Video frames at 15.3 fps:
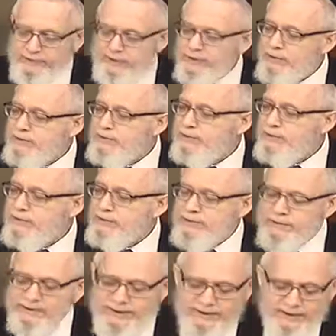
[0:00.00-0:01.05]
No, no, no, no.
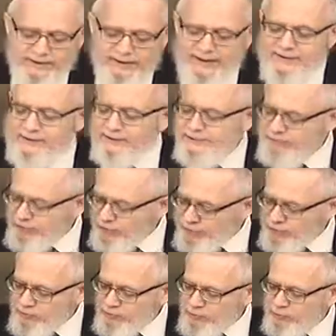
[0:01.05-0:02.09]
He, he had
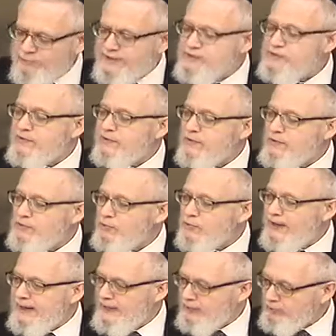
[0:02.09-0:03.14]
produce transferred onto
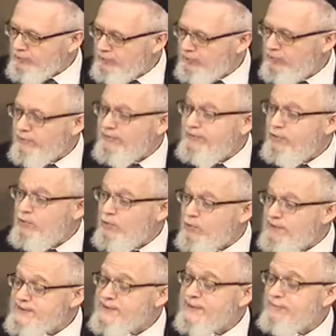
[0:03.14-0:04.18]
an animal, or onto
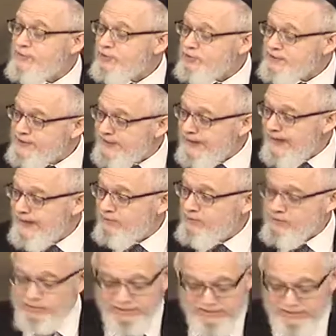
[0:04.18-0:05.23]
coins then purchased an animal.
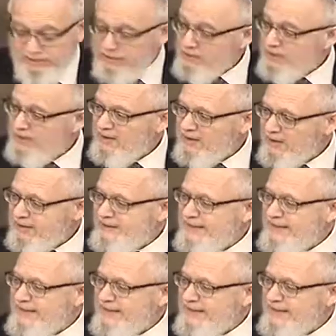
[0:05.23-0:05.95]
And